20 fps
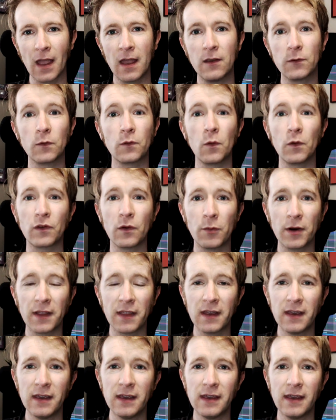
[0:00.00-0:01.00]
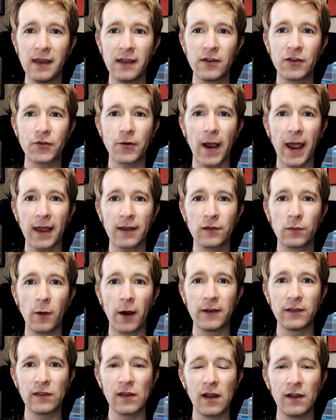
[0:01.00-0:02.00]
This was also one of the tracks
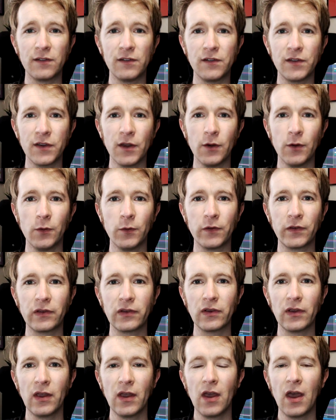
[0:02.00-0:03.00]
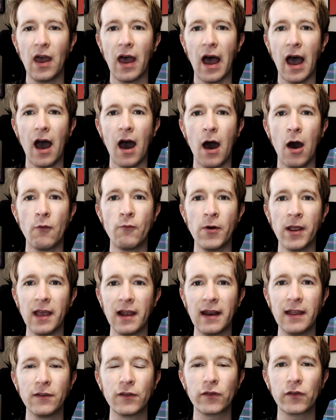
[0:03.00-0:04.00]
where I started to use
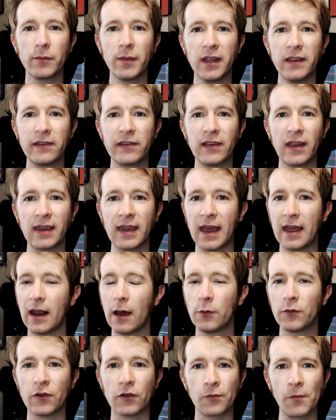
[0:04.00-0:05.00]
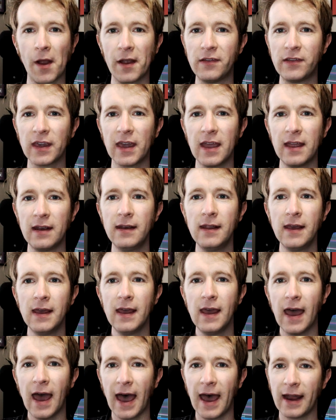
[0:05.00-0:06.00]
real instruments. Again, I was just writing it
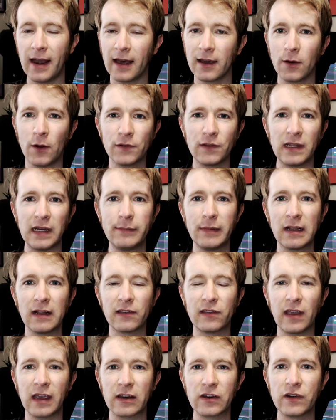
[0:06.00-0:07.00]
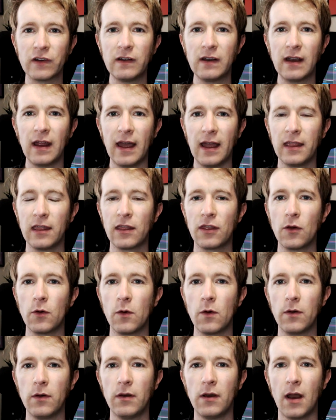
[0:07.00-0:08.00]
and I got to that middle section and
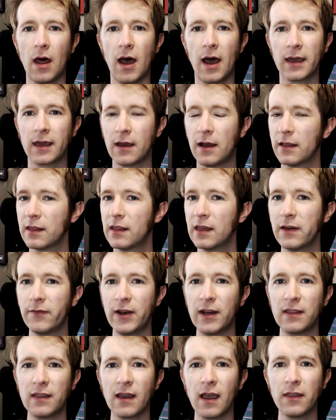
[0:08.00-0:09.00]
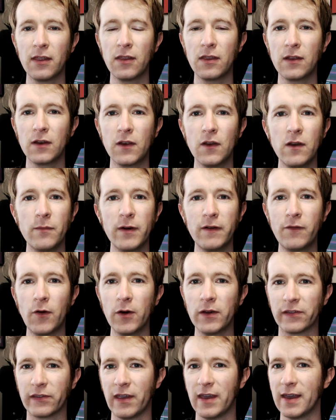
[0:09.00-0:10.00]
thought, I can't think of anything other than human
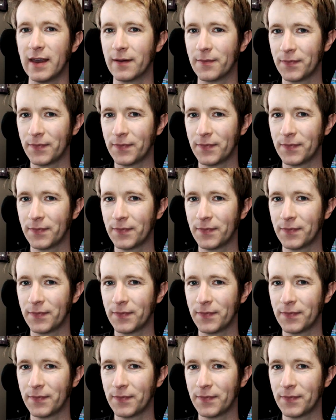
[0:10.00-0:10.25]
voice here.